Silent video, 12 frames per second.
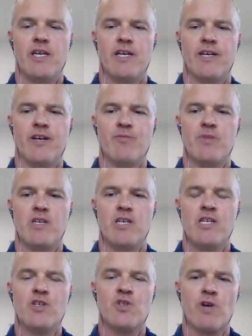
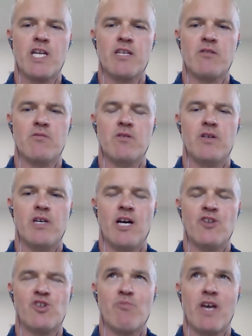it is running
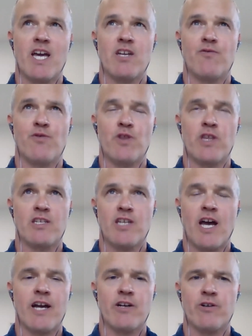on demand for the
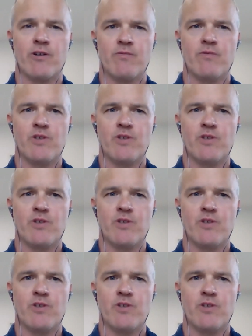entire